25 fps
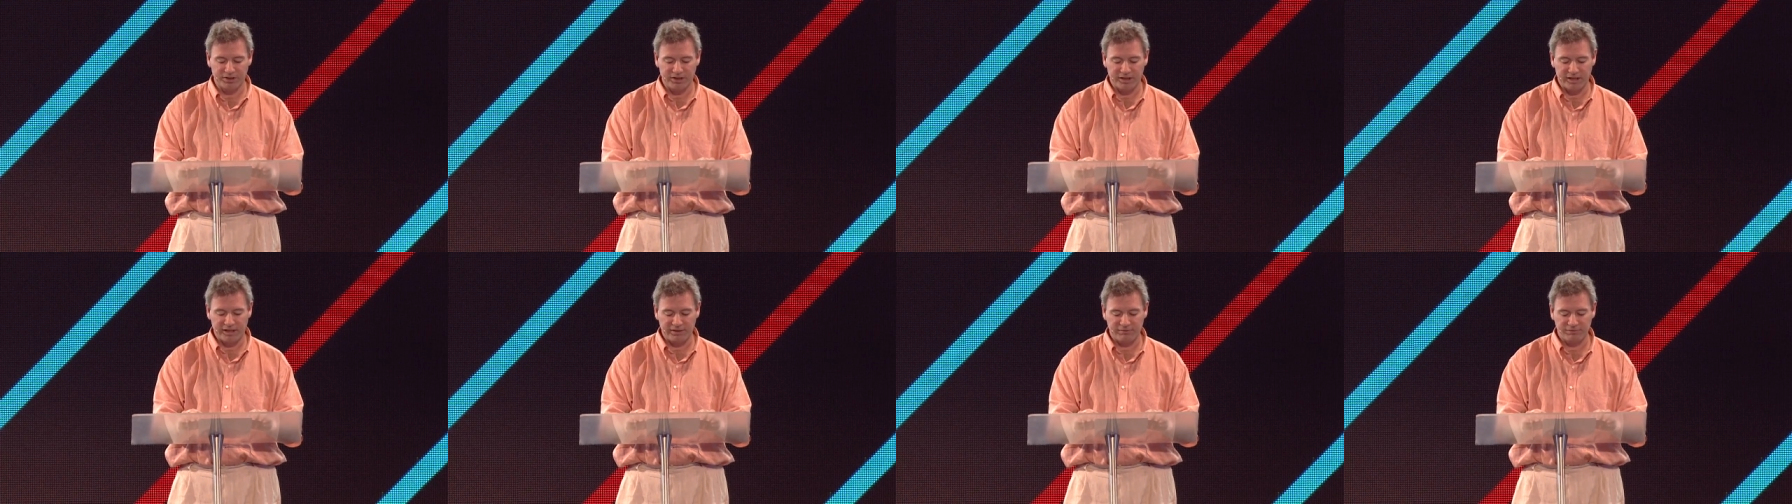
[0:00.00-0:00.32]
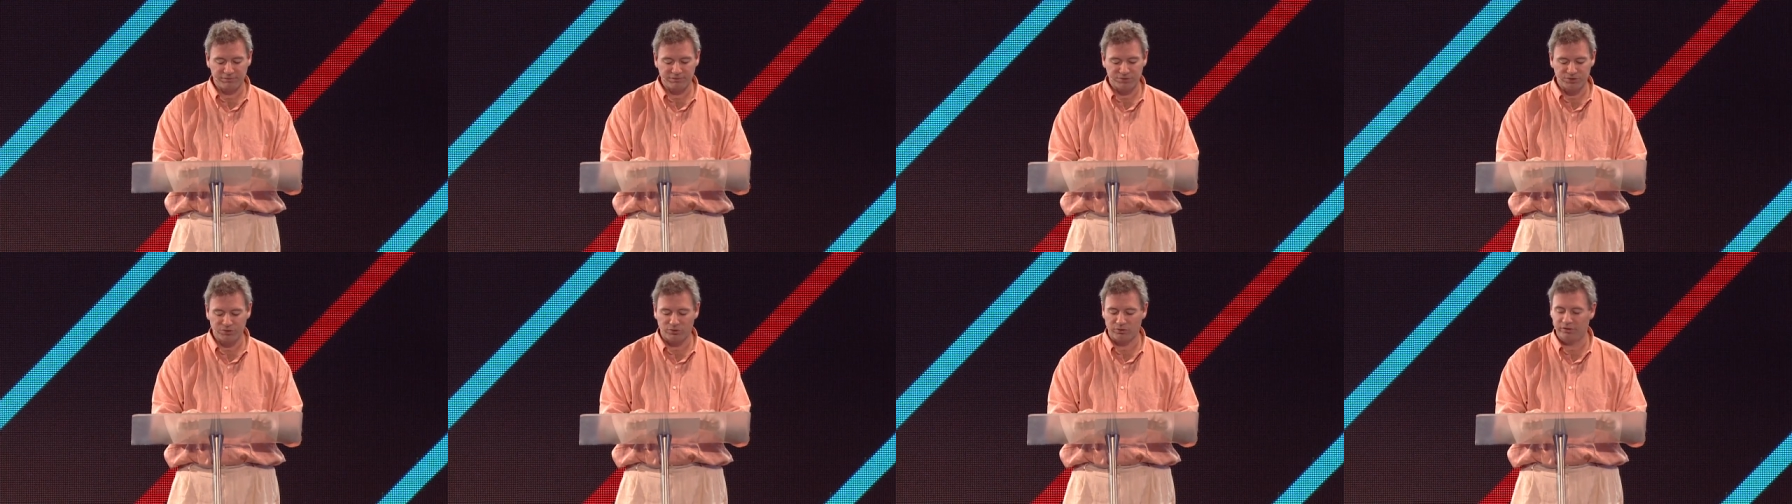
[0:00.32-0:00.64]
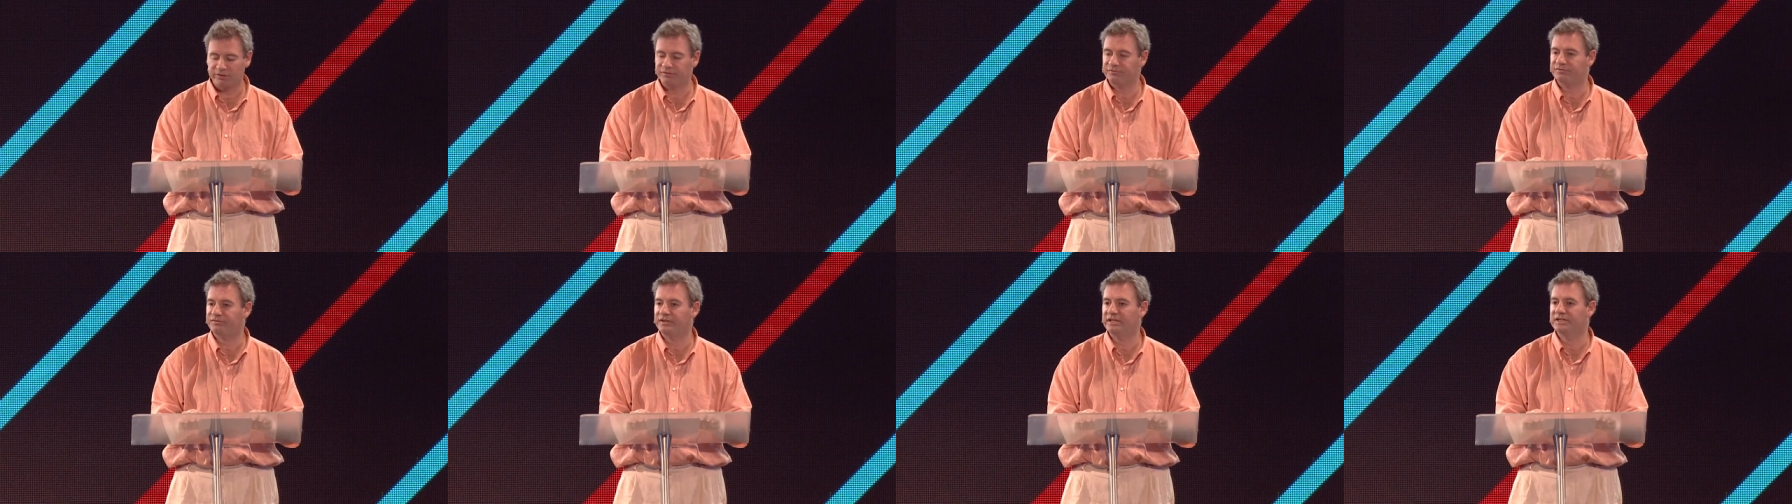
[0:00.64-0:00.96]
gift or
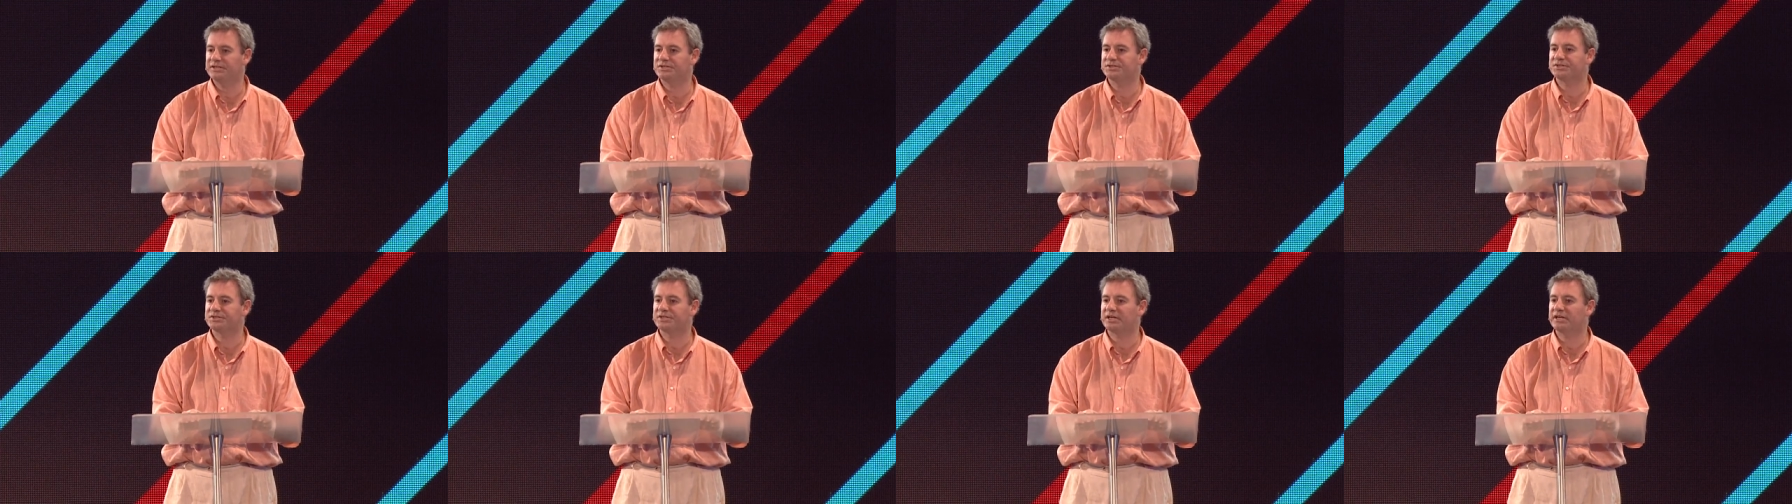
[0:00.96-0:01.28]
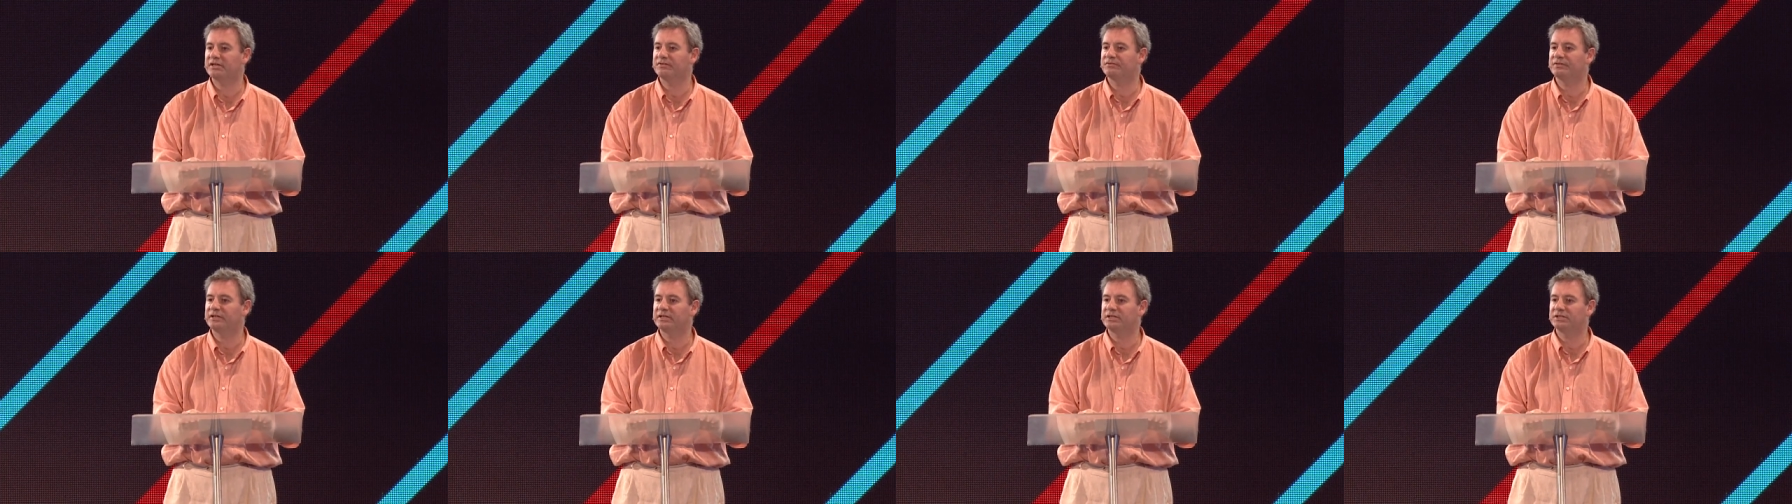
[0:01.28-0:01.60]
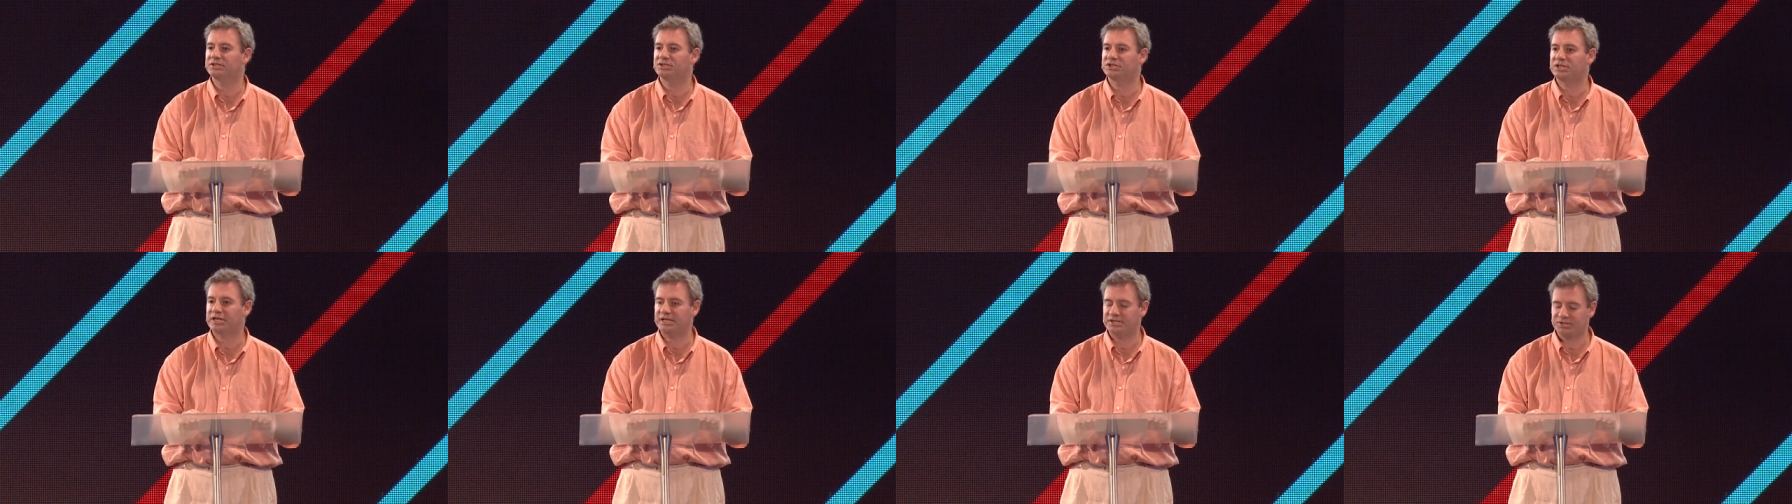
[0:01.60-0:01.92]
a face
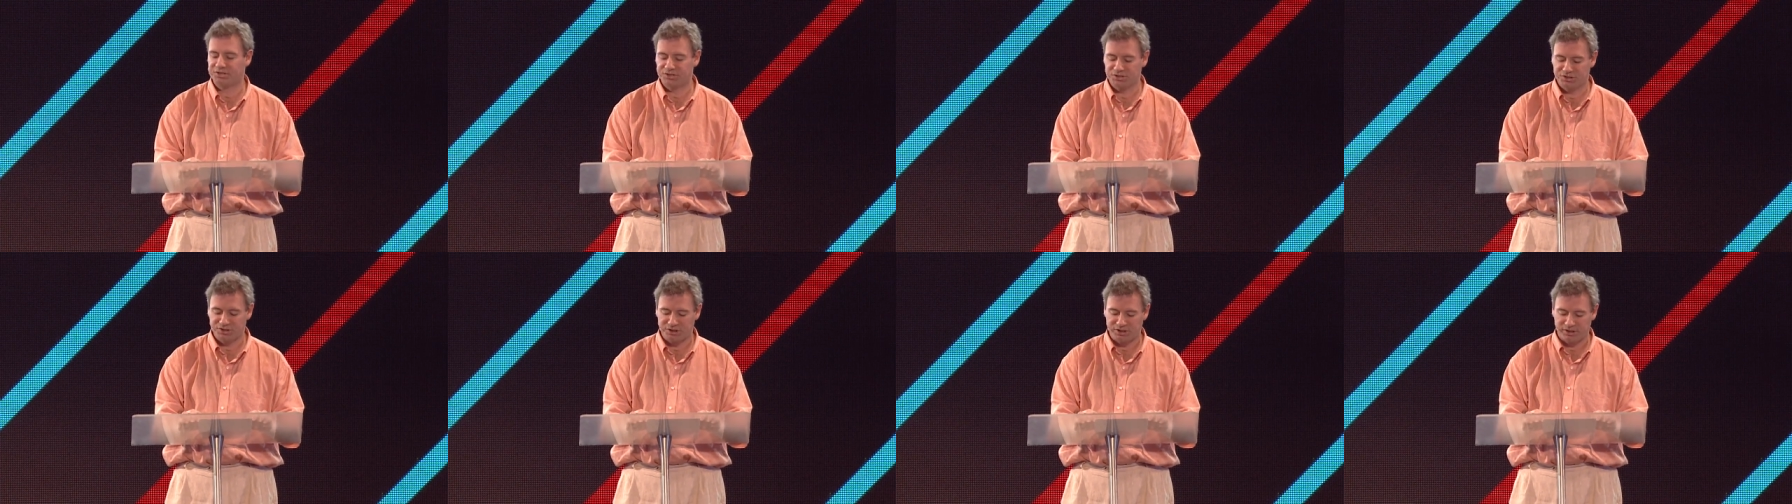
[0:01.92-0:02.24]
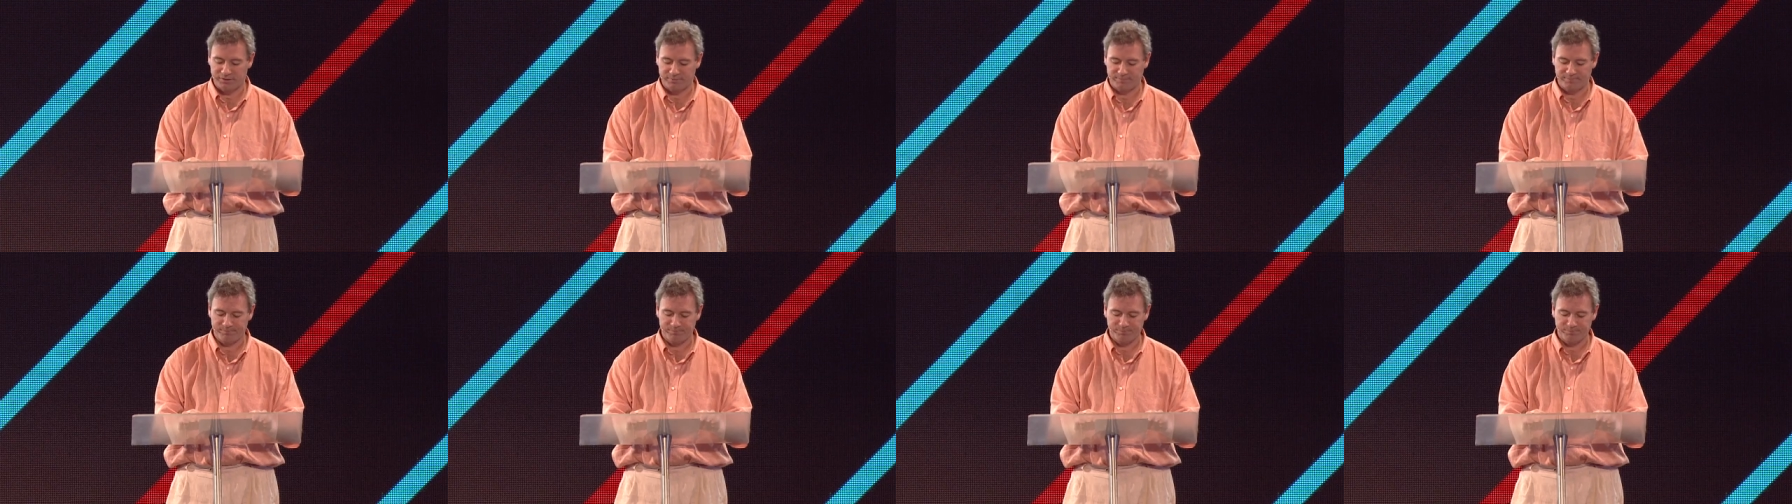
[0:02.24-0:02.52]
saving gesture,